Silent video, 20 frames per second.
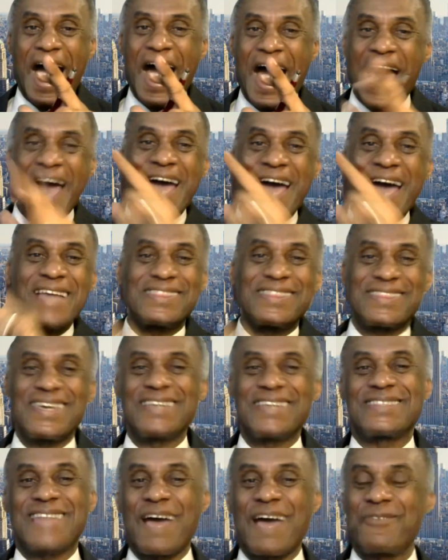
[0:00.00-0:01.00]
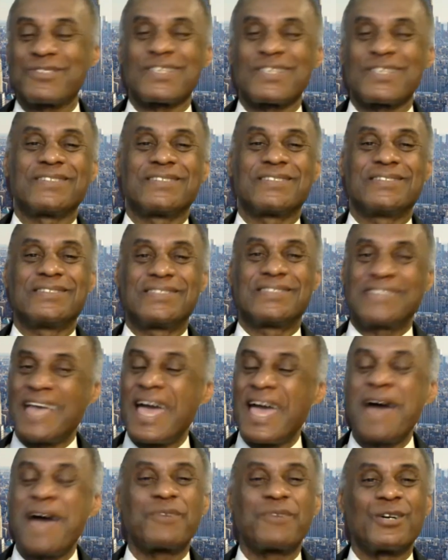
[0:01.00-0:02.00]
I think that was a
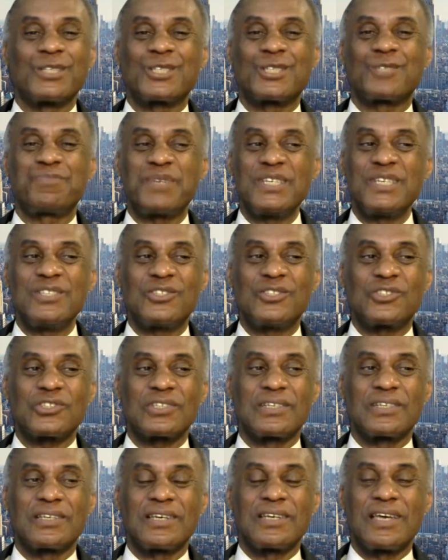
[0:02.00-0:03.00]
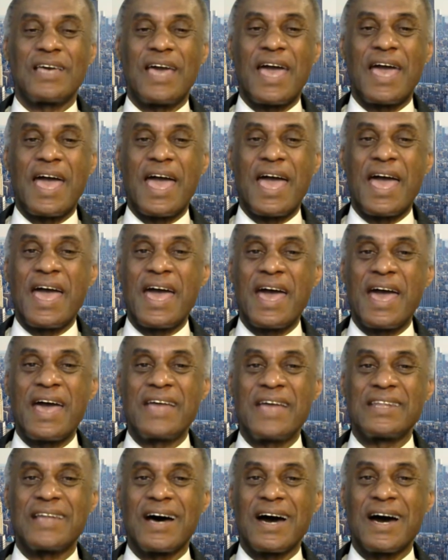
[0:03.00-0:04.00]
damn good speech.
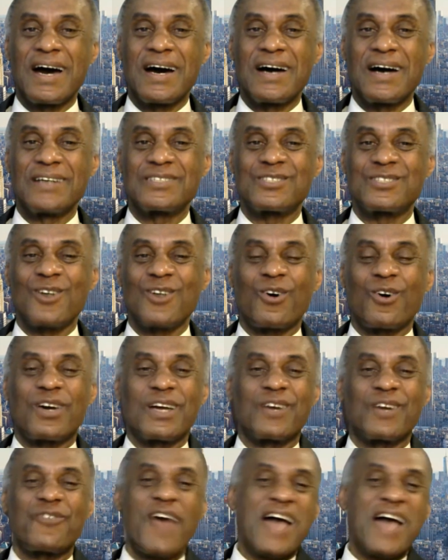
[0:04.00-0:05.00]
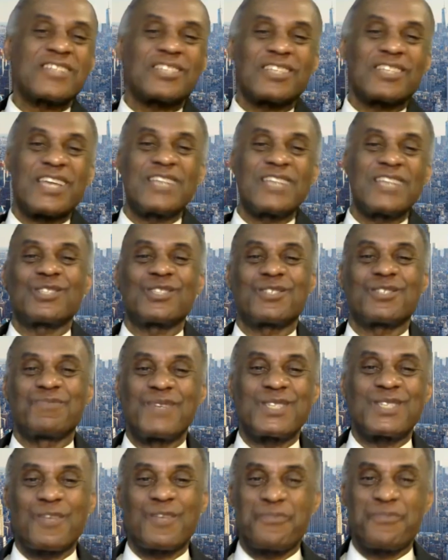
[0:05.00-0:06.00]
And so congratulations,
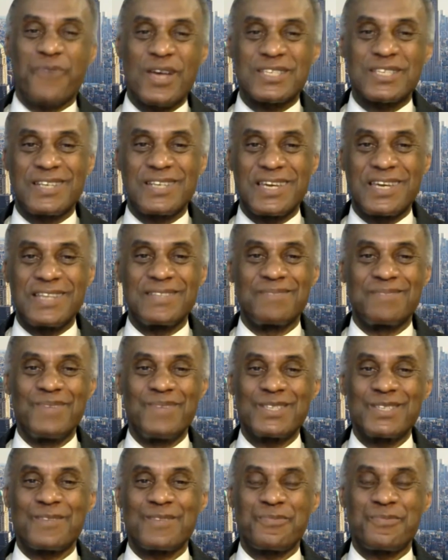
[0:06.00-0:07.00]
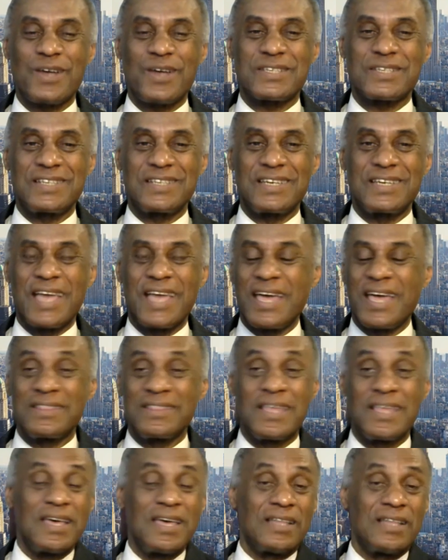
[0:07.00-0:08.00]
Mr. President.
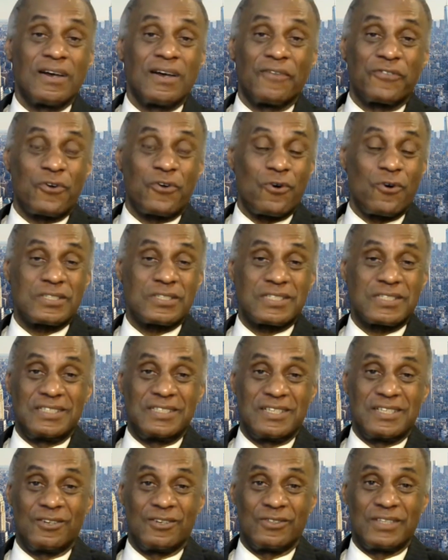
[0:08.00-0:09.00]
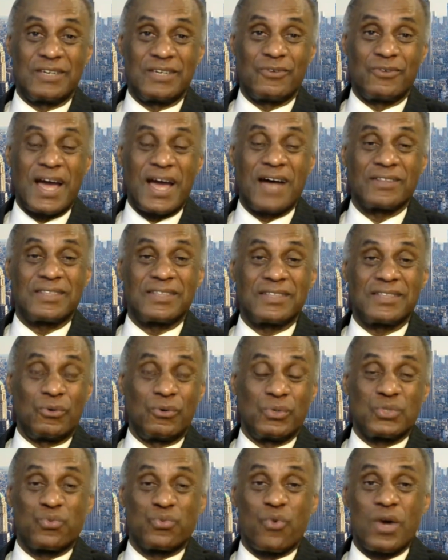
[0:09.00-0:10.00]
And of course, they were out there.
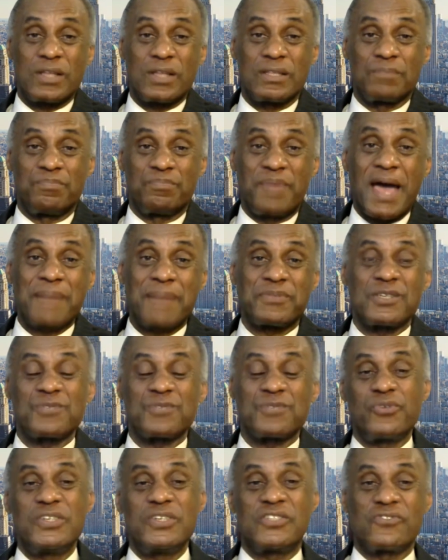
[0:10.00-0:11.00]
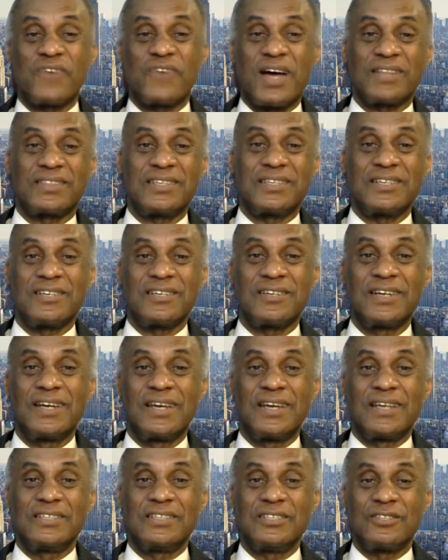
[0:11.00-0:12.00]
There was one Baptist preacher out there,
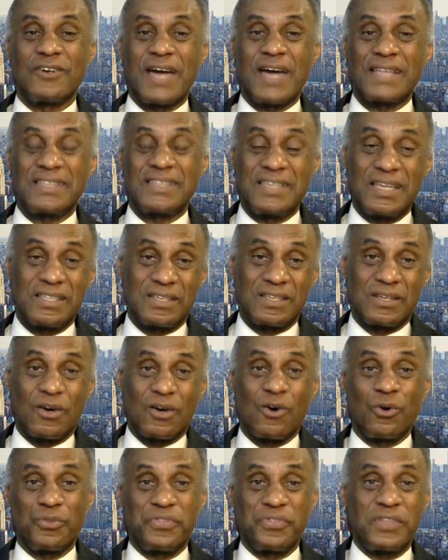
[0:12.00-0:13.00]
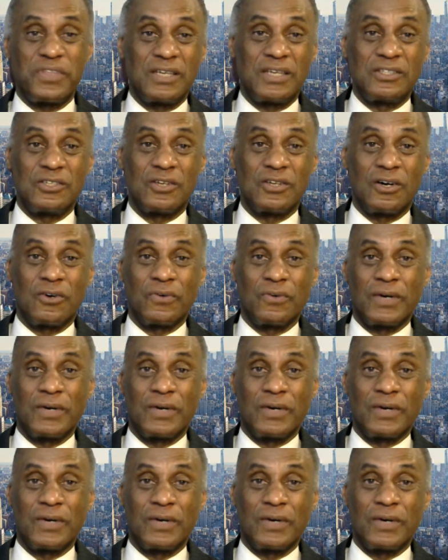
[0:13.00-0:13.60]
at the end of the whole thing,